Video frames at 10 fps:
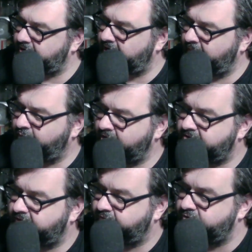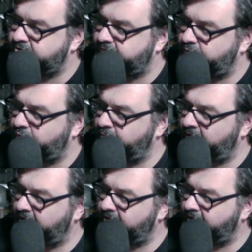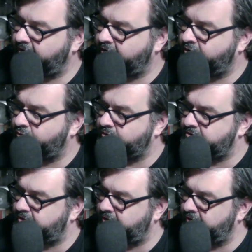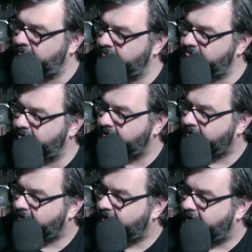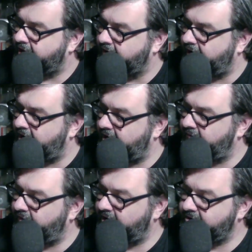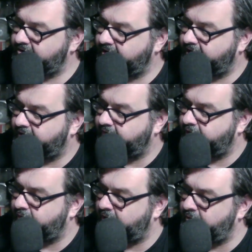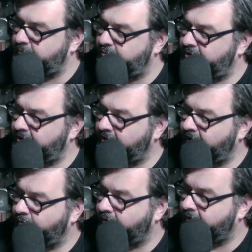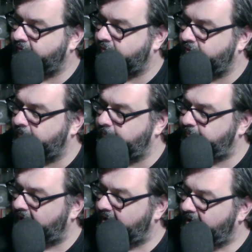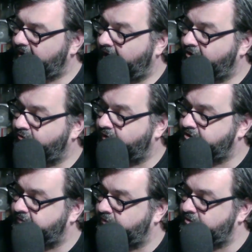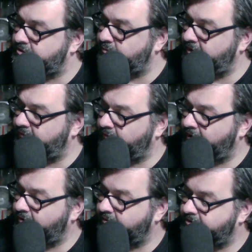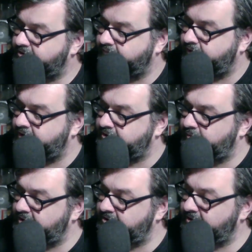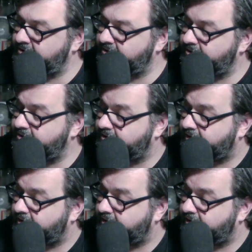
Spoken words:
I press the first floor button, and the doors close. In the confines of the elevator, I'm completely aware of her. A trace of her sweet fragrance invades my senses.